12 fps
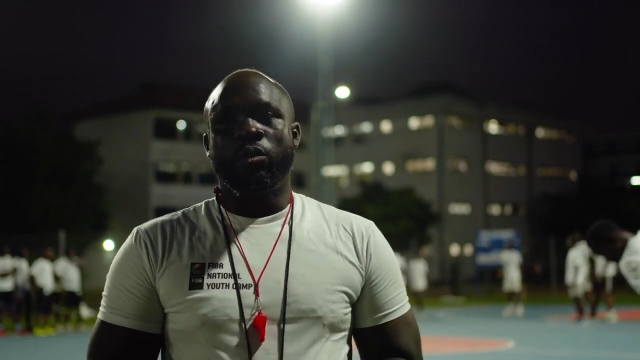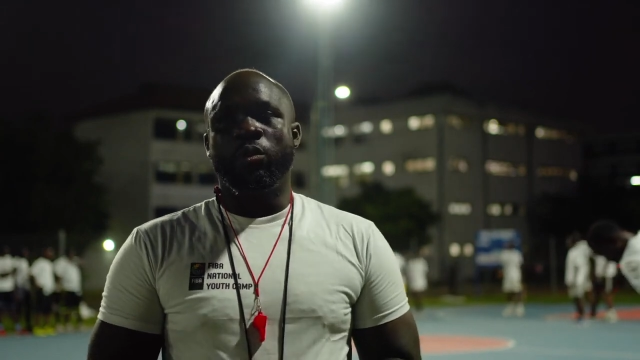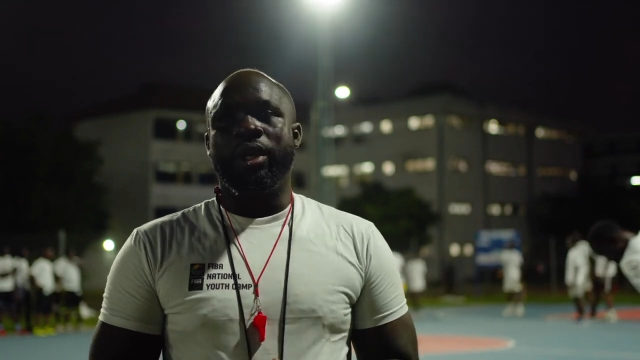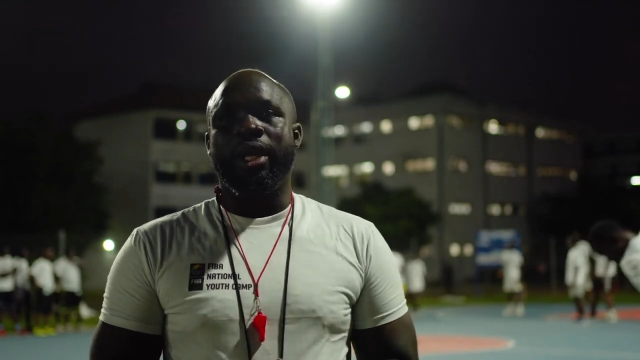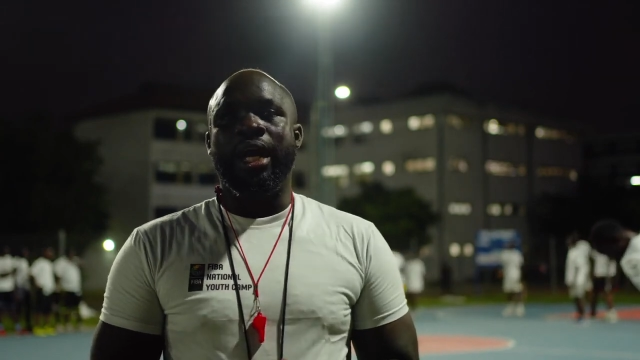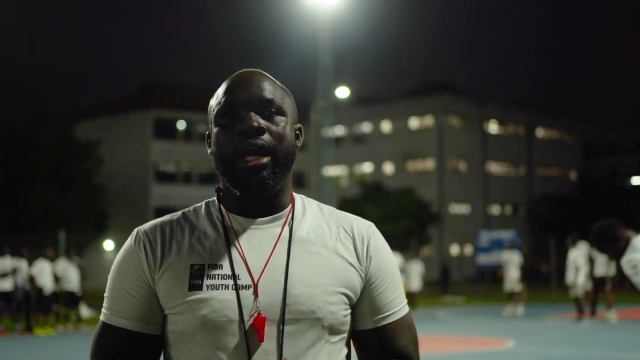We
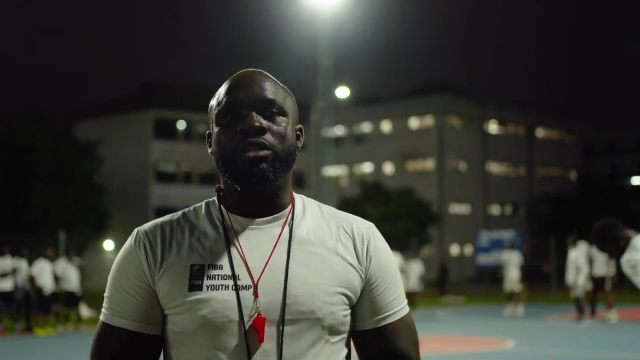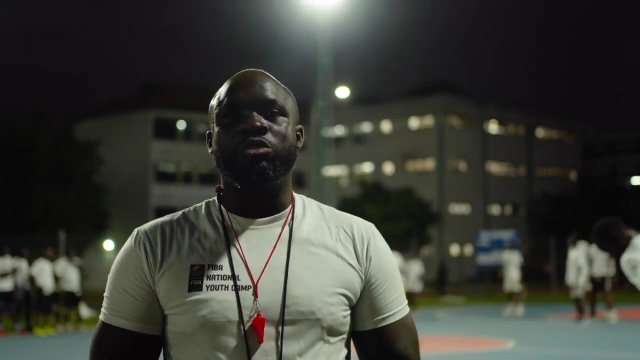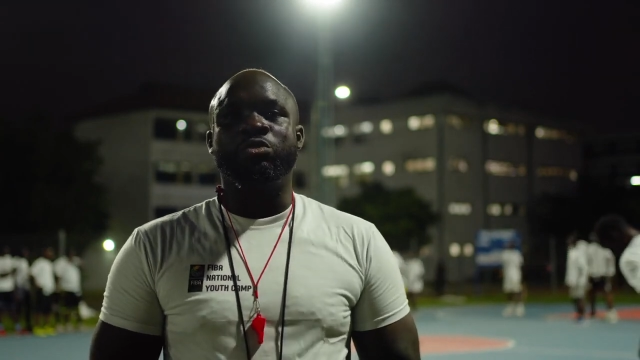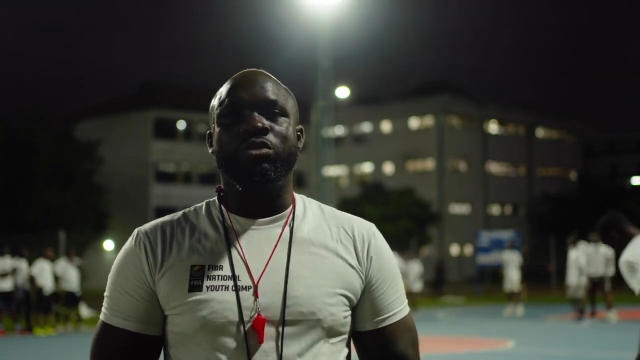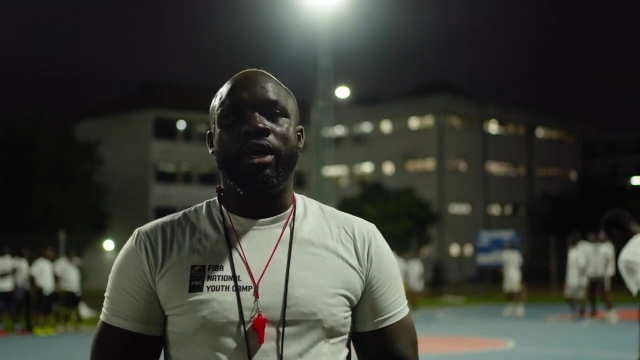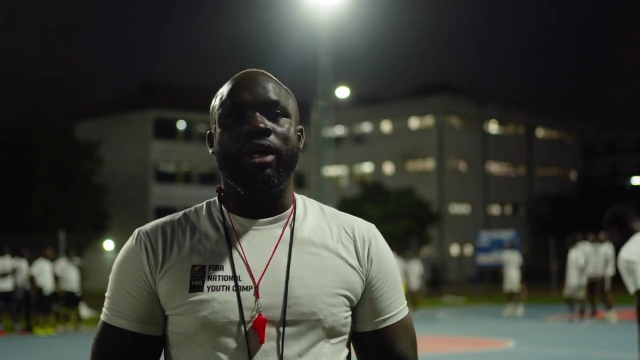did how to
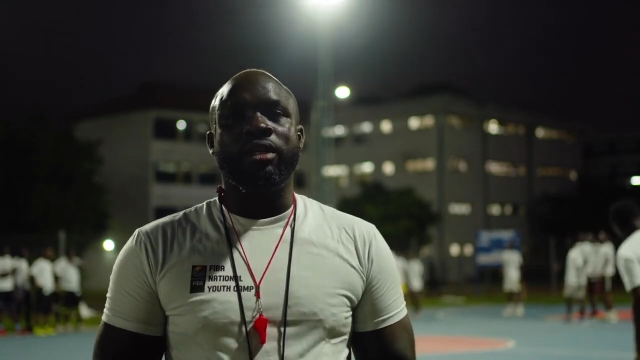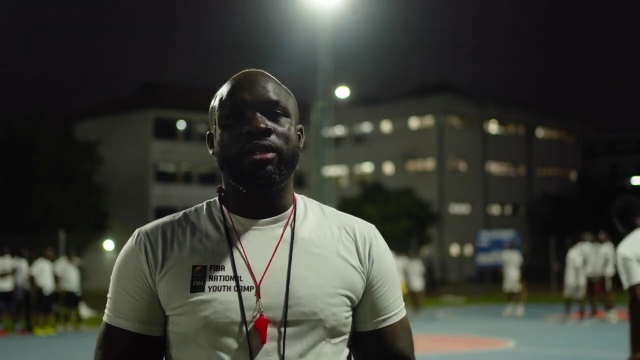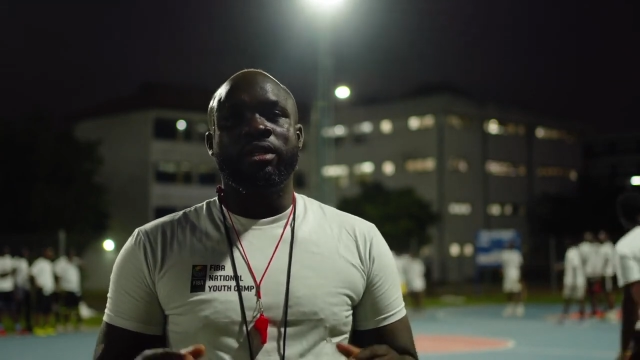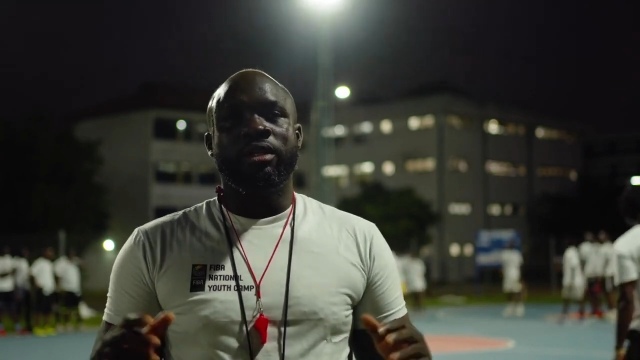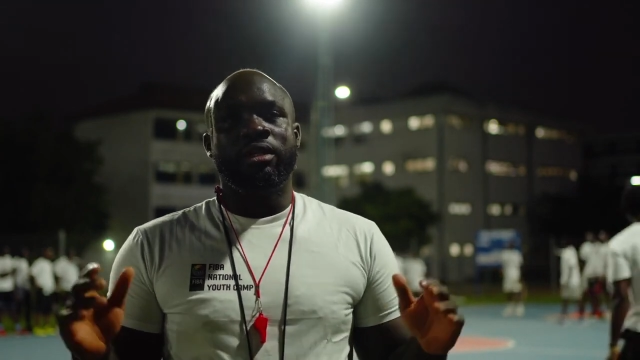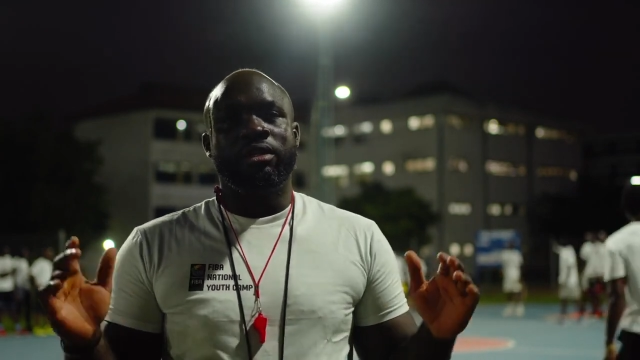run
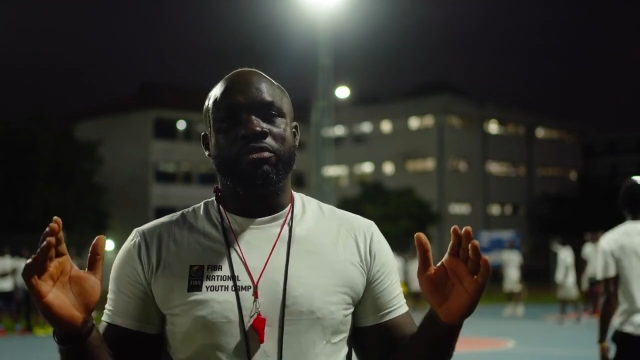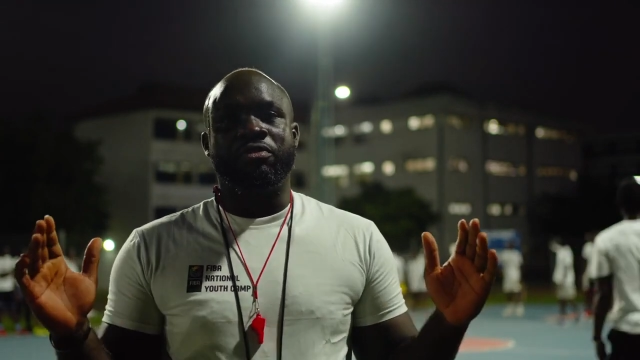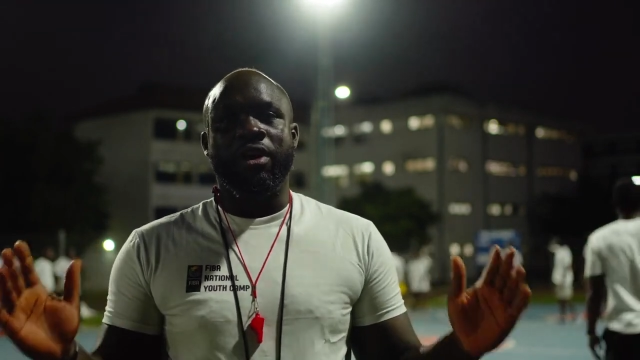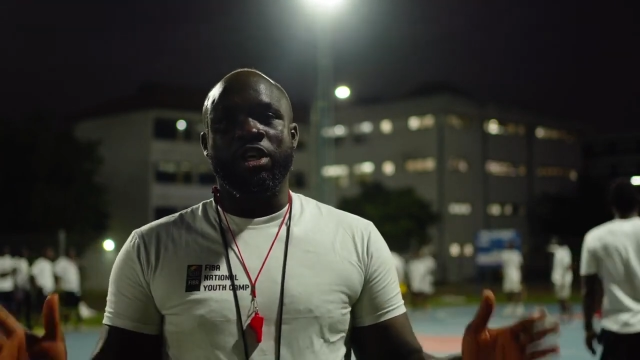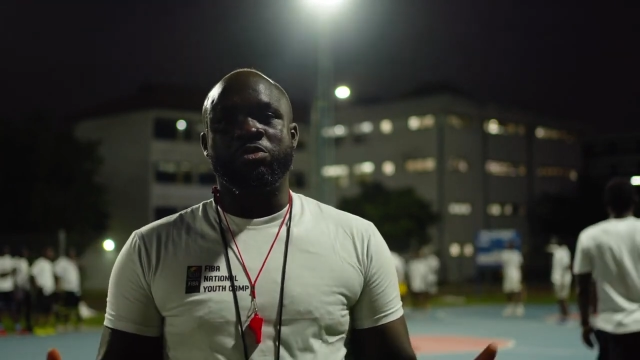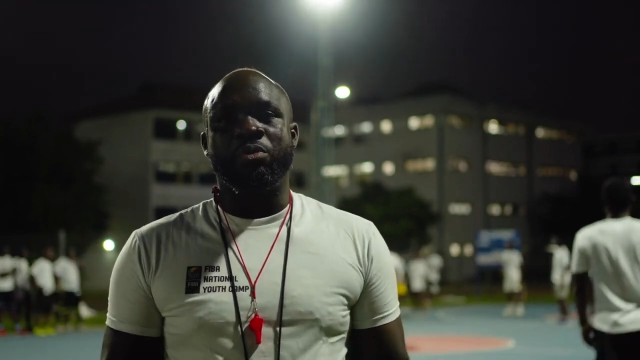the
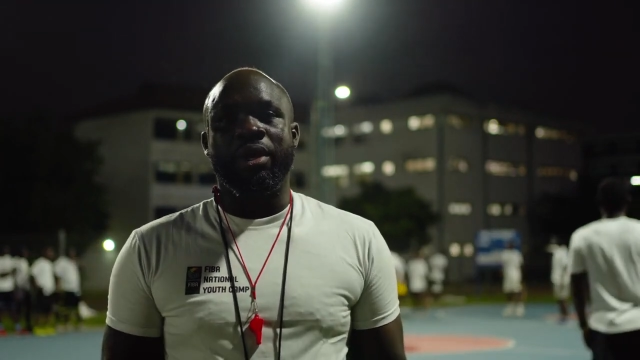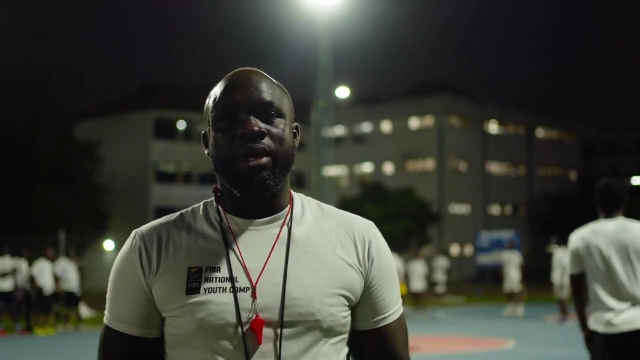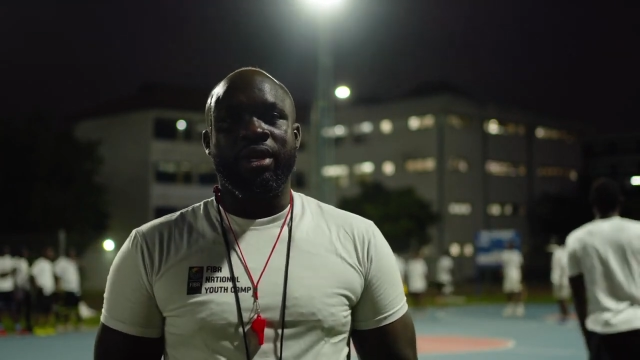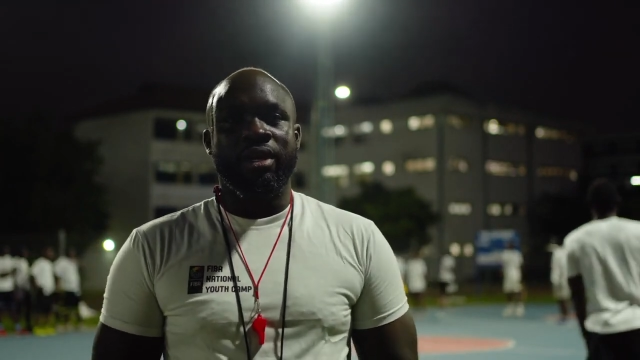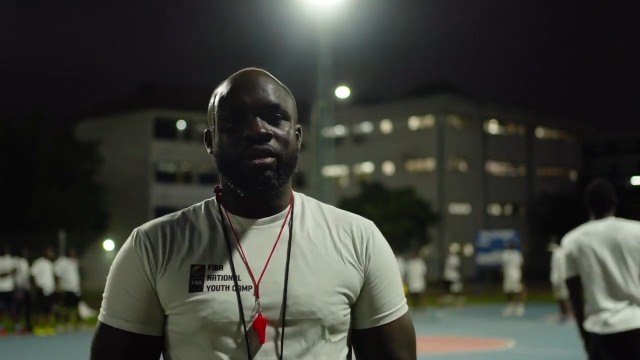fast break.